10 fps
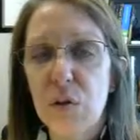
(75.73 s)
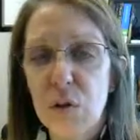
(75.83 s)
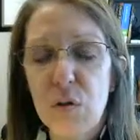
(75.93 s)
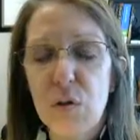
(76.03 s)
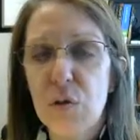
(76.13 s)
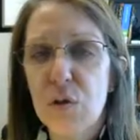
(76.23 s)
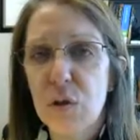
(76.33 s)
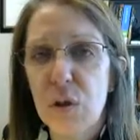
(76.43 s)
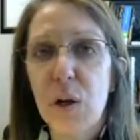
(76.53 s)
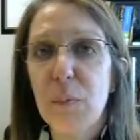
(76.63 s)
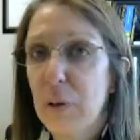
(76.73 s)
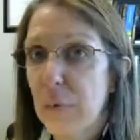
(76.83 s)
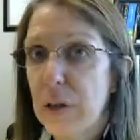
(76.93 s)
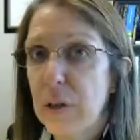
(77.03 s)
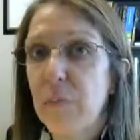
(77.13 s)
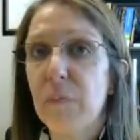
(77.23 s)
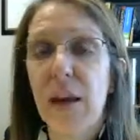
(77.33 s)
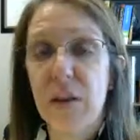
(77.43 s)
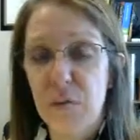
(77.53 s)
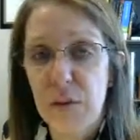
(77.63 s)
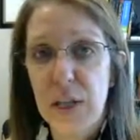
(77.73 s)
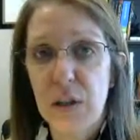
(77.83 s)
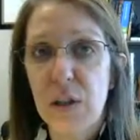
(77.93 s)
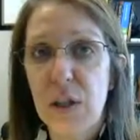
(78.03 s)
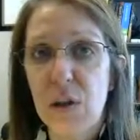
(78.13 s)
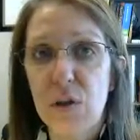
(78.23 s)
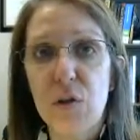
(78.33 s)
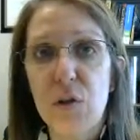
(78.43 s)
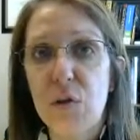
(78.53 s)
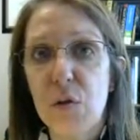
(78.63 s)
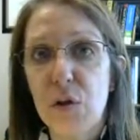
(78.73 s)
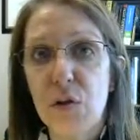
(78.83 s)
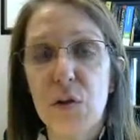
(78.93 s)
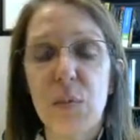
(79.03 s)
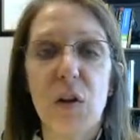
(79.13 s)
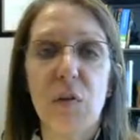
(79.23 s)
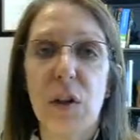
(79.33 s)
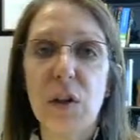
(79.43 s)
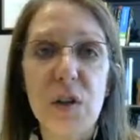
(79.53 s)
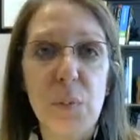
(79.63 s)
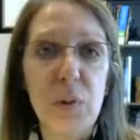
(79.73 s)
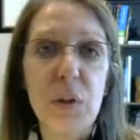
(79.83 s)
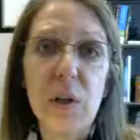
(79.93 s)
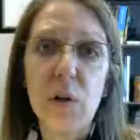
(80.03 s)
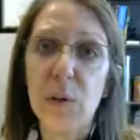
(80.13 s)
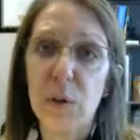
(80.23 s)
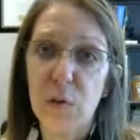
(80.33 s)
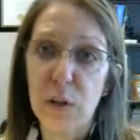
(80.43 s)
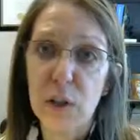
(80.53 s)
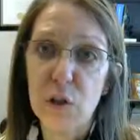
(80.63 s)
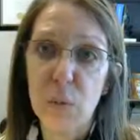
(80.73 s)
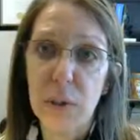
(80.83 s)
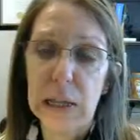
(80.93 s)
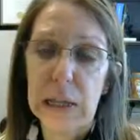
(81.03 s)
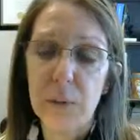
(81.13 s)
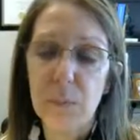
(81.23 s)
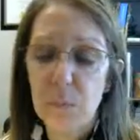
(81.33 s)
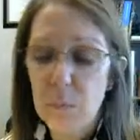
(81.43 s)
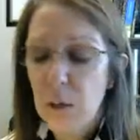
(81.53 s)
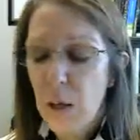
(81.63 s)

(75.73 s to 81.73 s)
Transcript: You still are married as of the end of the year, so you can choose married filing separately or married filing jointly.